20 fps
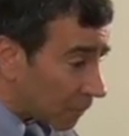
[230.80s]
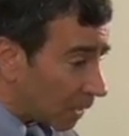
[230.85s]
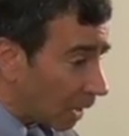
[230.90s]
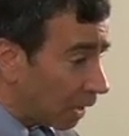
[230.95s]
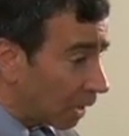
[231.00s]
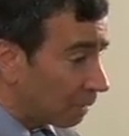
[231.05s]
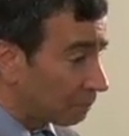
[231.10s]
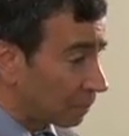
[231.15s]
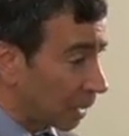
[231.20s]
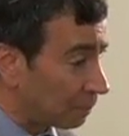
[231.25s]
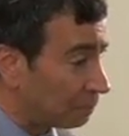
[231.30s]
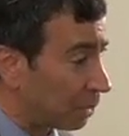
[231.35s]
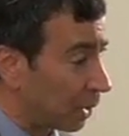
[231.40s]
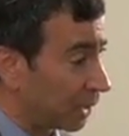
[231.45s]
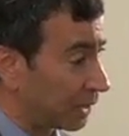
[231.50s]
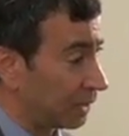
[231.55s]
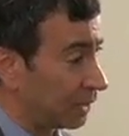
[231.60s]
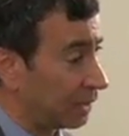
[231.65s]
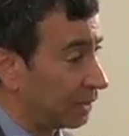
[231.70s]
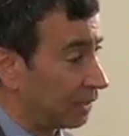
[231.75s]

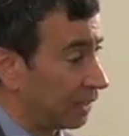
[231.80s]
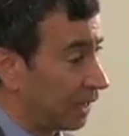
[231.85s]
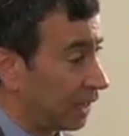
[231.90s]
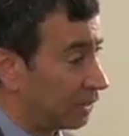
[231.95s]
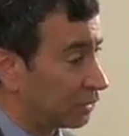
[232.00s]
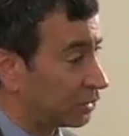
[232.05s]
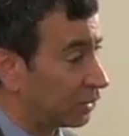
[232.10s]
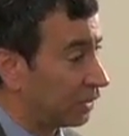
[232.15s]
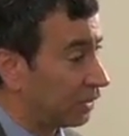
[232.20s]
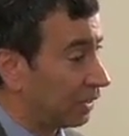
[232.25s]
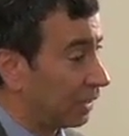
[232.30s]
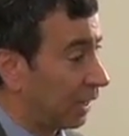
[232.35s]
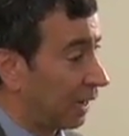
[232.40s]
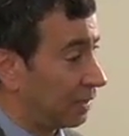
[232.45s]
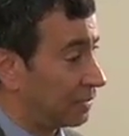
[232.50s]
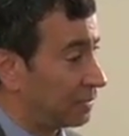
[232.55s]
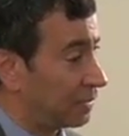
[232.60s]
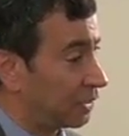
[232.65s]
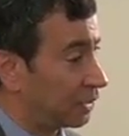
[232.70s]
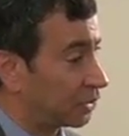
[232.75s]
but it has,
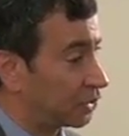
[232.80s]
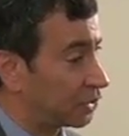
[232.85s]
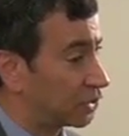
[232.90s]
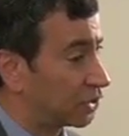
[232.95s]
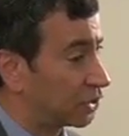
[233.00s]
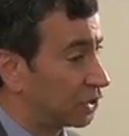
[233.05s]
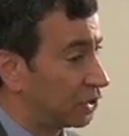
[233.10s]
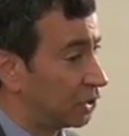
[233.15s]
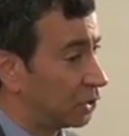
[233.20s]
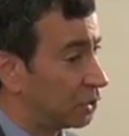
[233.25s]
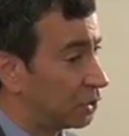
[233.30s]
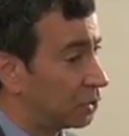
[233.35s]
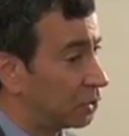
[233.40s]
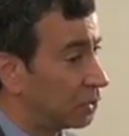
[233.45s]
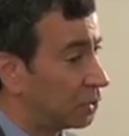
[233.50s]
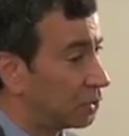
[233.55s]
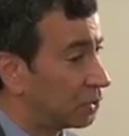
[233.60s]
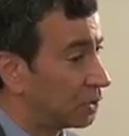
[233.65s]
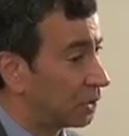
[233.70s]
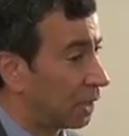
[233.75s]
I think,
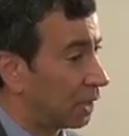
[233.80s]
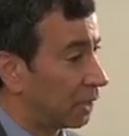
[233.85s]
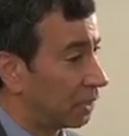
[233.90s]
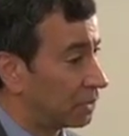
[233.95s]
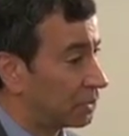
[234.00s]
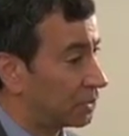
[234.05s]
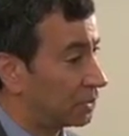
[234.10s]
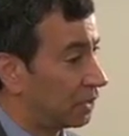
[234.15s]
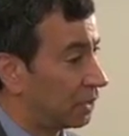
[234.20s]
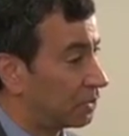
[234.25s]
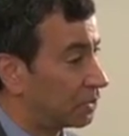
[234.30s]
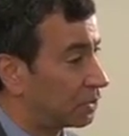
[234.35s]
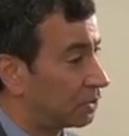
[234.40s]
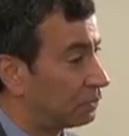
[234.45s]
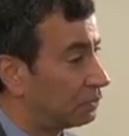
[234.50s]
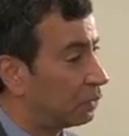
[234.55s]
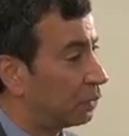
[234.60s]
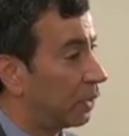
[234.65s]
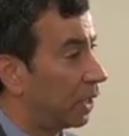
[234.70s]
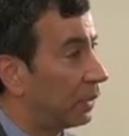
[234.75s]
skewed our sense
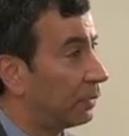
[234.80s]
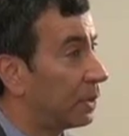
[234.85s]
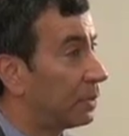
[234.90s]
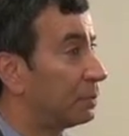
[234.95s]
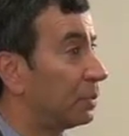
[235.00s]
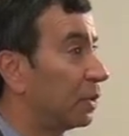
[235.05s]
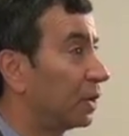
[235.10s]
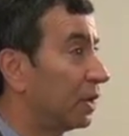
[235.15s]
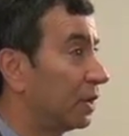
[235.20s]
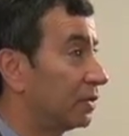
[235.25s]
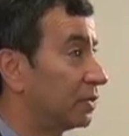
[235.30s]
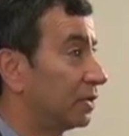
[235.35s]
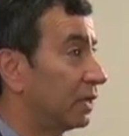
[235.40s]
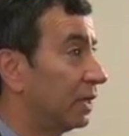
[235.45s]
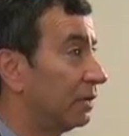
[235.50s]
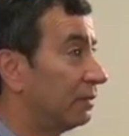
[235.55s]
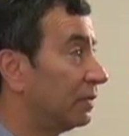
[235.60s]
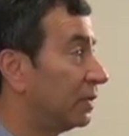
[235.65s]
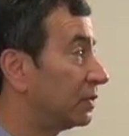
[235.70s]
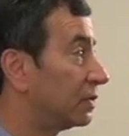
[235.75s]
of where we put our
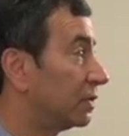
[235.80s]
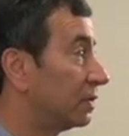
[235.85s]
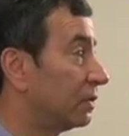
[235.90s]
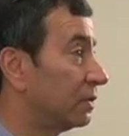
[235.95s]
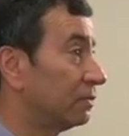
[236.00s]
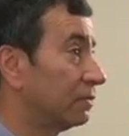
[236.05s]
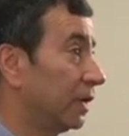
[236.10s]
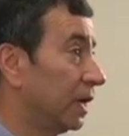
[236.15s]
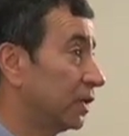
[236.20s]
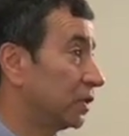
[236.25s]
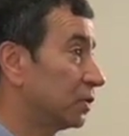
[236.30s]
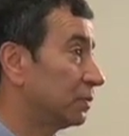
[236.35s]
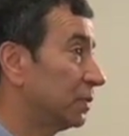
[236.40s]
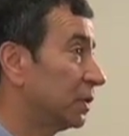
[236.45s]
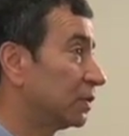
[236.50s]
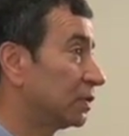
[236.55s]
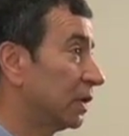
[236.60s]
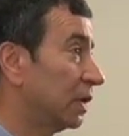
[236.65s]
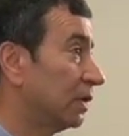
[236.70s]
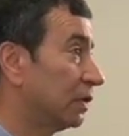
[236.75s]
savings and
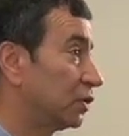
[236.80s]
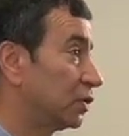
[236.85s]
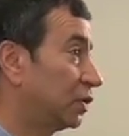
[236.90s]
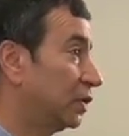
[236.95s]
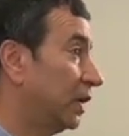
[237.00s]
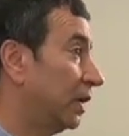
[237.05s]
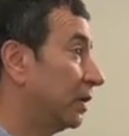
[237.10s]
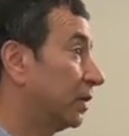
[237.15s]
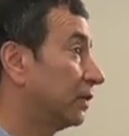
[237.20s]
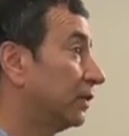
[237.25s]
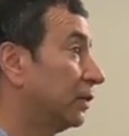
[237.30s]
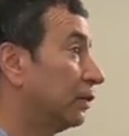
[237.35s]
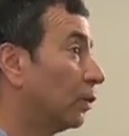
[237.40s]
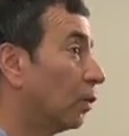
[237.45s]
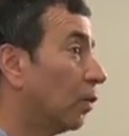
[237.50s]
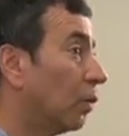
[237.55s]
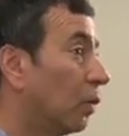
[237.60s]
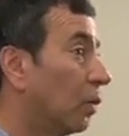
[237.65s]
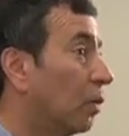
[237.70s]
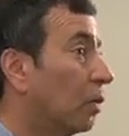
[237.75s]
investments, and it channeled it
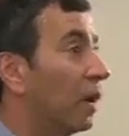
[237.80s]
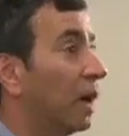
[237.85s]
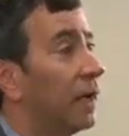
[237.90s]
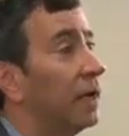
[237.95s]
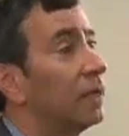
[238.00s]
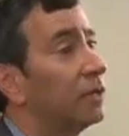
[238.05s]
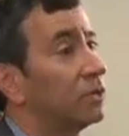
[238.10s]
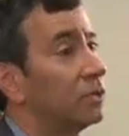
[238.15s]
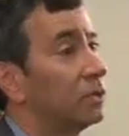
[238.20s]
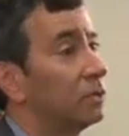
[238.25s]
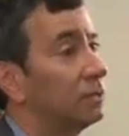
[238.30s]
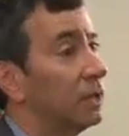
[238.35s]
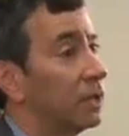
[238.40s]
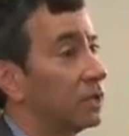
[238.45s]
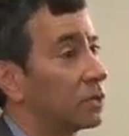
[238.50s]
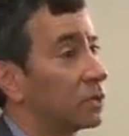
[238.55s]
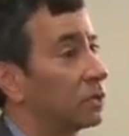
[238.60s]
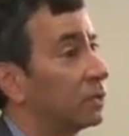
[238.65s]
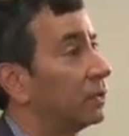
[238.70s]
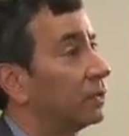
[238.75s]
way too
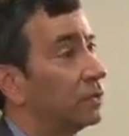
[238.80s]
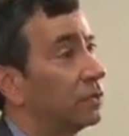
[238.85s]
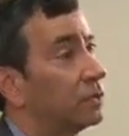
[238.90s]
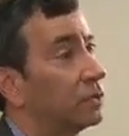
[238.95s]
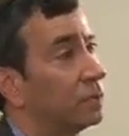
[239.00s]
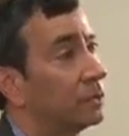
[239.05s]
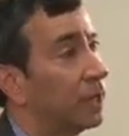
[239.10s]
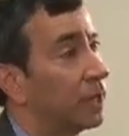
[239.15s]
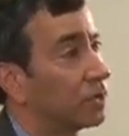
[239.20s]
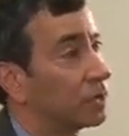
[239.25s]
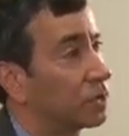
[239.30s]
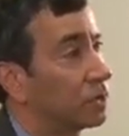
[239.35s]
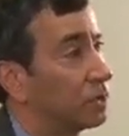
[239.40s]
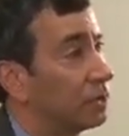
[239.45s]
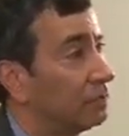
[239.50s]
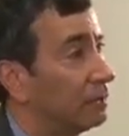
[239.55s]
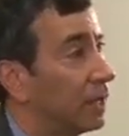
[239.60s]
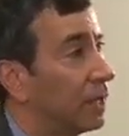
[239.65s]
much toward the direction of